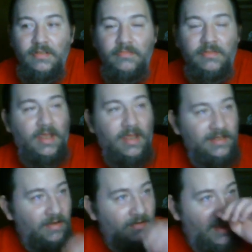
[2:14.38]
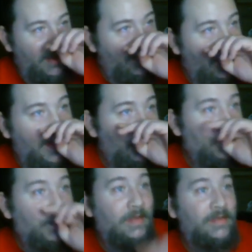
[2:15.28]
But yeah, I know how.
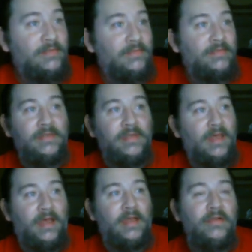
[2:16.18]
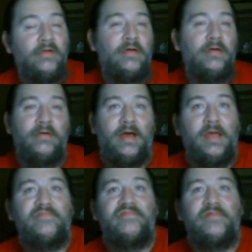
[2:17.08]
Yeah, I know how
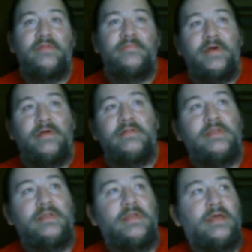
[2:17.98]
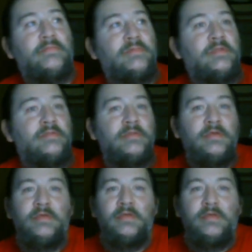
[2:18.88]
I feel about it. I mean,
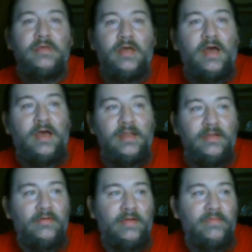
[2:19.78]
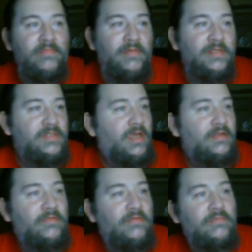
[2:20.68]
I know everybody's
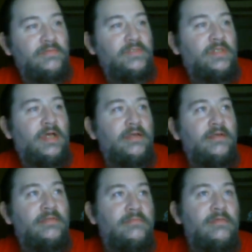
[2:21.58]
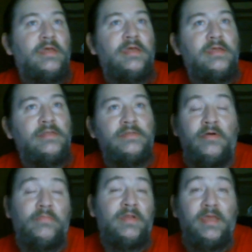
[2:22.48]
got their own style, and
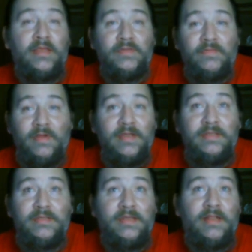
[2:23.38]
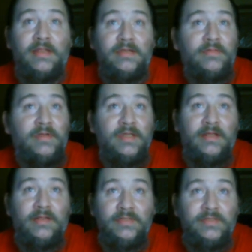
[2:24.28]
nobody has a right to tell anybody
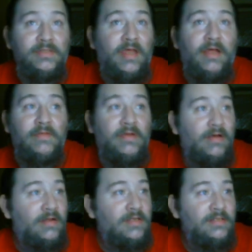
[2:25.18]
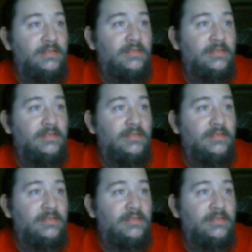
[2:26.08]
else how to audit.